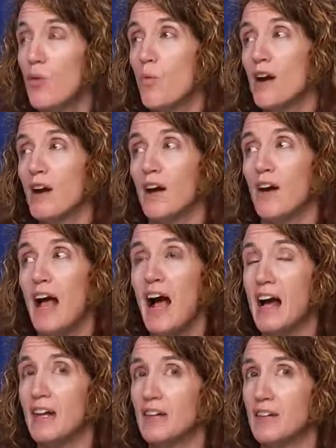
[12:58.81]
where
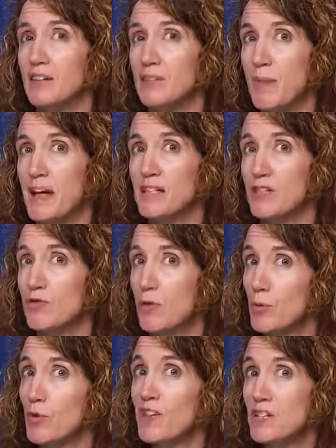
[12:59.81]
adding spaces or
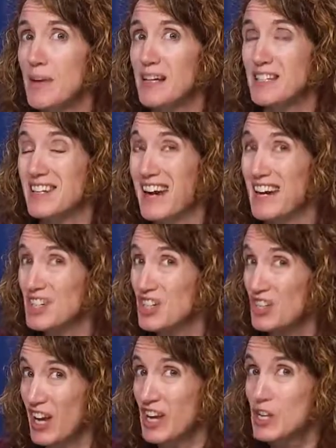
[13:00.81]
removing spaces can actually
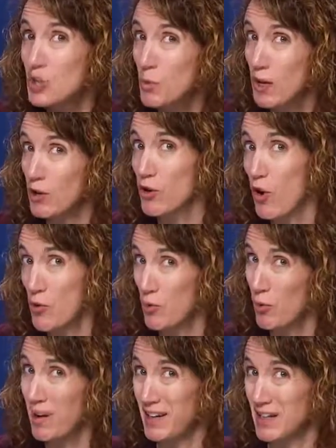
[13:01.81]
change the way your code
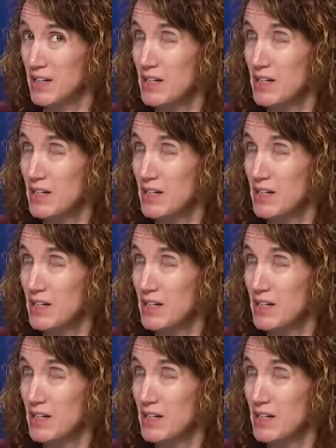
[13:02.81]
runs.